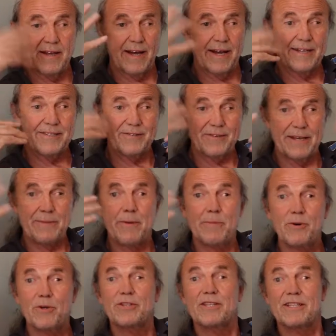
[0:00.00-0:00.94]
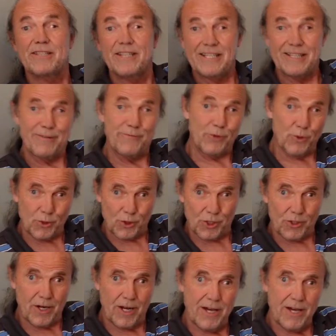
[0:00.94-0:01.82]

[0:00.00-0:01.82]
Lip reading: I dream about that in the future,